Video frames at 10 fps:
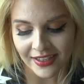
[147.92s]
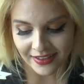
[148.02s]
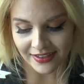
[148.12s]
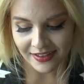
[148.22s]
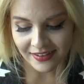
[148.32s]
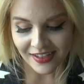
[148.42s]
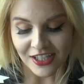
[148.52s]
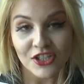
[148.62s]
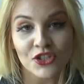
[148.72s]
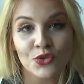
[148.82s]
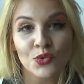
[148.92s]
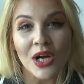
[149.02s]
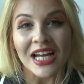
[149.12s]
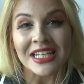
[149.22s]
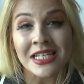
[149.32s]
is to
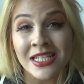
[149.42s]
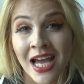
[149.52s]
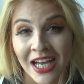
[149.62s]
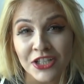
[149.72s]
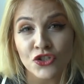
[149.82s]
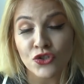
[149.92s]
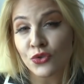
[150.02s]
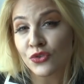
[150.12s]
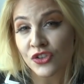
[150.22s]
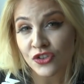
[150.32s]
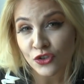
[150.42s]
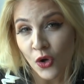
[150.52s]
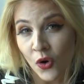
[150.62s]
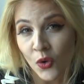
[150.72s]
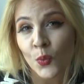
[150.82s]
not choose a
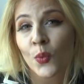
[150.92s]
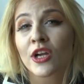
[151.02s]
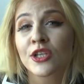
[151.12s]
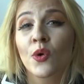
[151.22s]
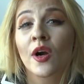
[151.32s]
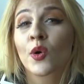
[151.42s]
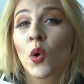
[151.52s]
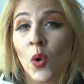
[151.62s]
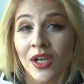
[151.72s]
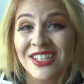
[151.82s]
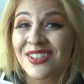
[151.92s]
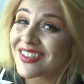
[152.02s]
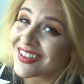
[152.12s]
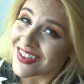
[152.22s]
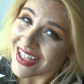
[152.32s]
song where you are going to
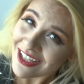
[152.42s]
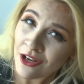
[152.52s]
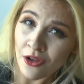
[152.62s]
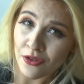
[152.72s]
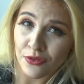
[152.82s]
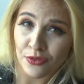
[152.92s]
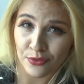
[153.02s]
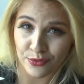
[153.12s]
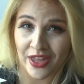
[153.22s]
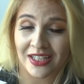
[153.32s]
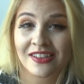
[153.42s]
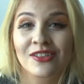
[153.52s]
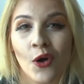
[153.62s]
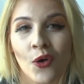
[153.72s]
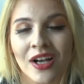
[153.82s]
sing through that
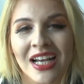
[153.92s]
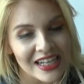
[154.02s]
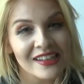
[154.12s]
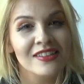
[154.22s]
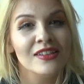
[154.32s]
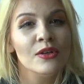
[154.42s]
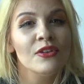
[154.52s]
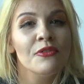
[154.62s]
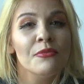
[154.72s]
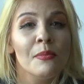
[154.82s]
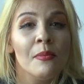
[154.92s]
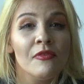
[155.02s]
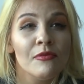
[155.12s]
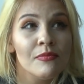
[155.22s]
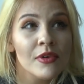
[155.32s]
song. That is
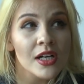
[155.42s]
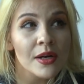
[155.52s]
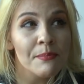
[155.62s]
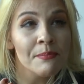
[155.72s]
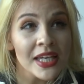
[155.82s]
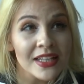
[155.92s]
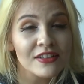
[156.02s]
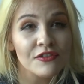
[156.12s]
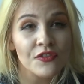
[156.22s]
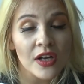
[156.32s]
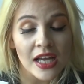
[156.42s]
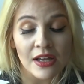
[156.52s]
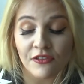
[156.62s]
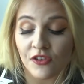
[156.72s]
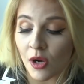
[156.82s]
a mix
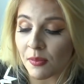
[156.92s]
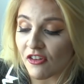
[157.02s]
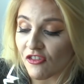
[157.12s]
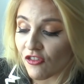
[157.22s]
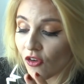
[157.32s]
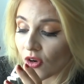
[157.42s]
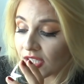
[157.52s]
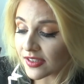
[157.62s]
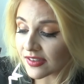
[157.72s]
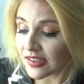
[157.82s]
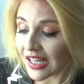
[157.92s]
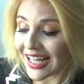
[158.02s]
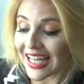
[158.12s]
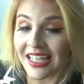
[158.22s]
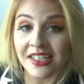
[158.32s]
from a voice
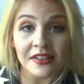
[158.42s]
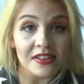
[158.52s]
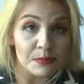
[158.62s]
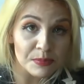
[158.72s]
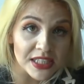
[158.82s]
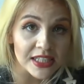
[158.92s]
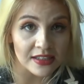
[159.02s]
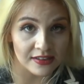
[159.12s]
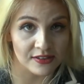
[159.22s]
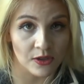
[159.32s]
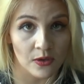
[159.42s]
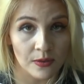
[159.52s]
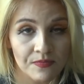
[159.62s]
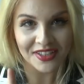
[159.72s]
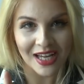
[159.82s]
and a speaking song.
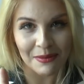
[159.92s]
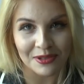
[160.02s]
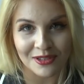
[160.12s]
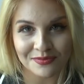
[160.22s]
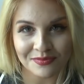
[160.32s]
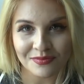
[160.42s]
For example,